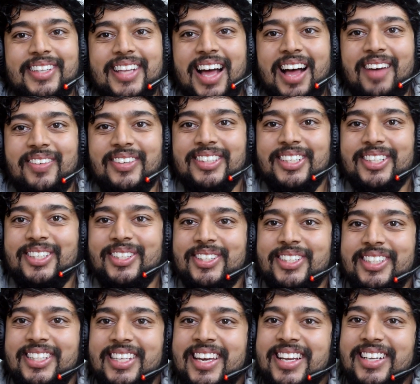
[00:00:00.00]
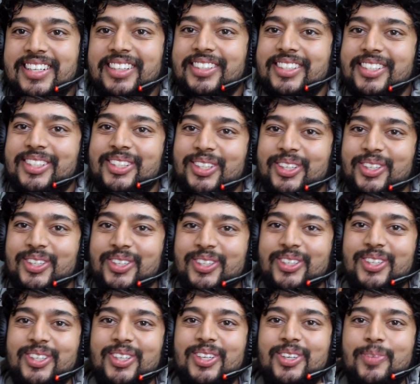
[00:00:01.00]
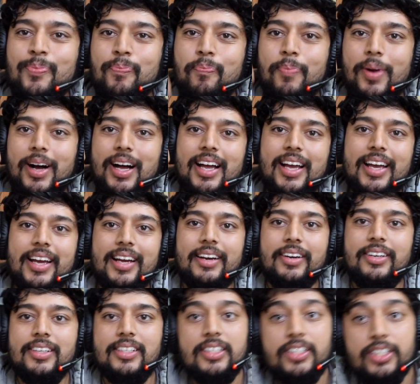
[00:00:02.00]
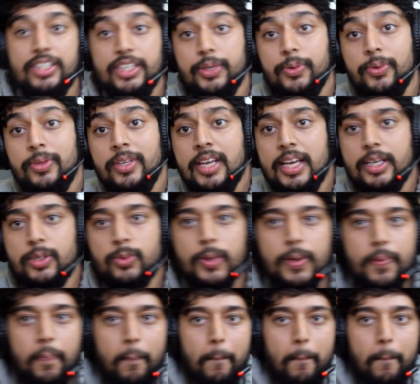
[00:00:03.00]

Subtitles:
having this on sale. So go buy. See you in the next one.